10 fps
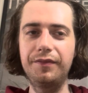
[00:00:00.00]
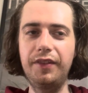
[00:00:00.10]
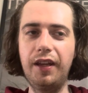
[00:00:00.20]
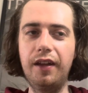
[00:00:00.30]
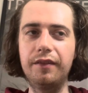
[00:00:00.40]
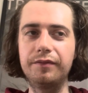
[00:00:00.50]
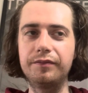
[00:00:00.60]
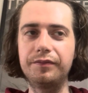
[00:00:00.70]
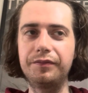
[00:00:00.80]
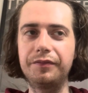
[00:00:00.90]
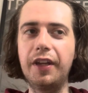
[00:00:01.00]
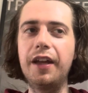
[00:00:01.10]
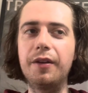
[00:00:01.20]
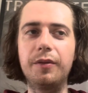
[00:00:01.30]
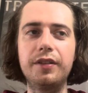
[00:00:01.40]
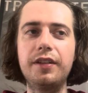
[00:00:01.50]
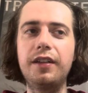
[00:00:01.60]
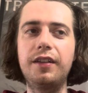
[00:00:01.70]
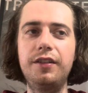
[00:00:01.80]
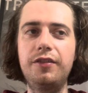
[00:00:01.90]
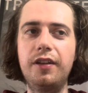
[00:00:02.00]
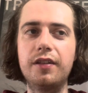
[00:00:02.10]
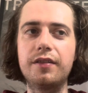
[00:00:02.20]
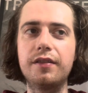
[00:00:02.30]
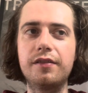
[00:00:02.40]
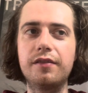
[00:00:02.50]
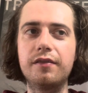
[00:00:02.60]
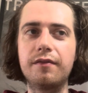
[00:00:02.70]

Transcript: yeah, I don't want to take any chances